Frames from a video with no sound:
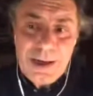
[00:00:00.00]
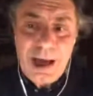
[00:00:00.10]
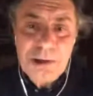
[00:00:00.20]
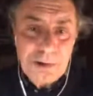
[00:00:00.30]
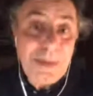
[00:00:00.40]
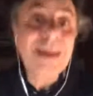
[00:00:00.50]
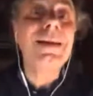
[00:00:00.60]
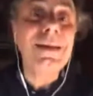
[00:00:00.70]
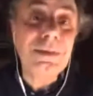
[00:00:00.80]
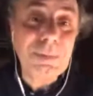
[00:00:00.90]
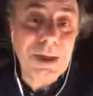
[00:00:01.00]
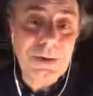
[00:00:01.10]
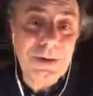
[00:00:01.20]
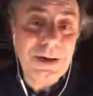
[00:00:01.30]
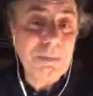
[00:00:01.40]
as a mandolin player,
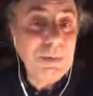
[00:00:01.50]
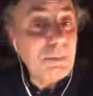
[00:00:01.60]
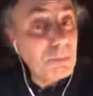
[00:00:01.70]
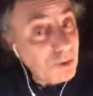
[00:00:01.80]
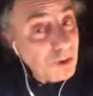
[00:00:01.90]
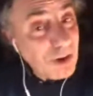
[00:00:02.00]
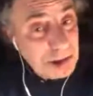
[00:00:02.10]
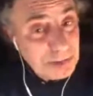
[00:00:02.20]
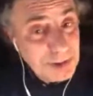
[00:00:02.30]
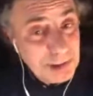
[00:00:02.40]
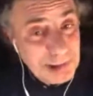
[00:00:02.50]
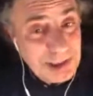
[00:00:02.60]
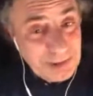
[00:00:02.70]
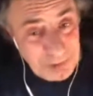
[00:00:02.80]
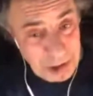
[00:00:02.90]
and I play bluegrass music,
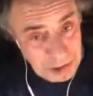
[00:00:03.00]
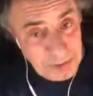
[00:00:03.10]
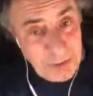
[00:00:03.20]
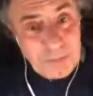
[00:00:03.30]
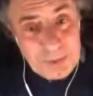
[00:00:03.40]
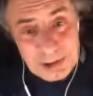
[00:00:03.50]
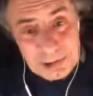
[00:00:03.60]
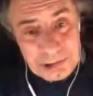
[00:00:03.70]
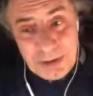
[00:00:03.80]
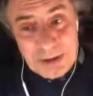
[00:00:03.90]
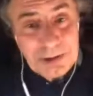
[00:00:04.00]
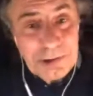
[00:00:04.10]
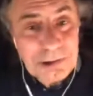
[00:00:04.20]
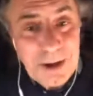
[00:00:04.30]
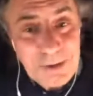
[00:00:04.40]
which you know because you are in North
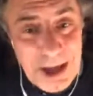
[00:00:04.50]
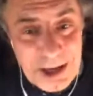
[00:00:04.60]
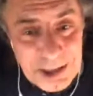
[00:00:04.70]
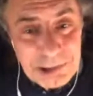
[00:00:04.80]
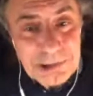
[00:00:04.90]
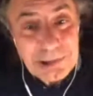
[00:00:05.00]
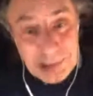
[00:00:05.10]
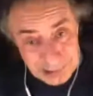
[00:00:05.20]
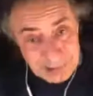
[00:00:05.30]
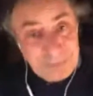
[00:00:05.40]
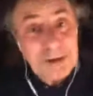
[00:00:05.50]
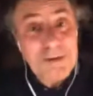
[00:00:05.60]
Carolina. So this is a very